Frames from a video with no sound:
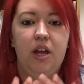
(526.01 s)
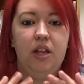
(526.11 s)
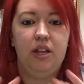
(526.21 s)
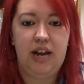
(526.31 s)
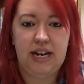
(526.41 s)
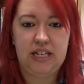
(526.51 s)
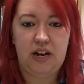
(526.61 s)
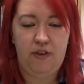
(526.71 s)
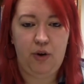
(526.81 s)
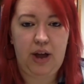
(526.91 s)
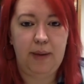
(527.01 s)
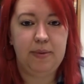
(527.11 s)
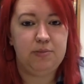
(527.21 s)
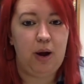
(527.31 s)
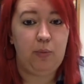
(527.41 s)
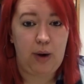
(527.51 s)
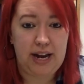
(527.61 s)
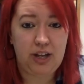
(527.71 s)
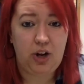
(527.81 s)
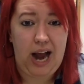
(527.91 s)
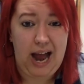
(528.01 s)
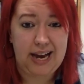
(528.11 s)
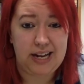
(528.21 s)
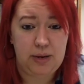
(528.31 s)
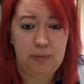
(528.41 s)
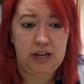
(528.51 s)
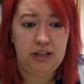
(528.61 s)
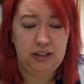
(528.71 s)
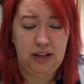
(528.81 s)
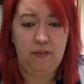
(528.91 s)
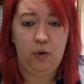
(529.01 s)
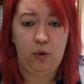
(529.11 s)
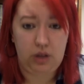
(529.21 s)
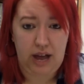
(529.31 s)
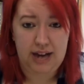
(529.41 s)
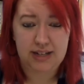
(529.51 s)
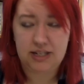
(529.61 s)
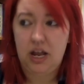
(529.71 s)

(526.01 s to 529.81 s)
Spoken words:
The next set of vocab is my regular academic level class.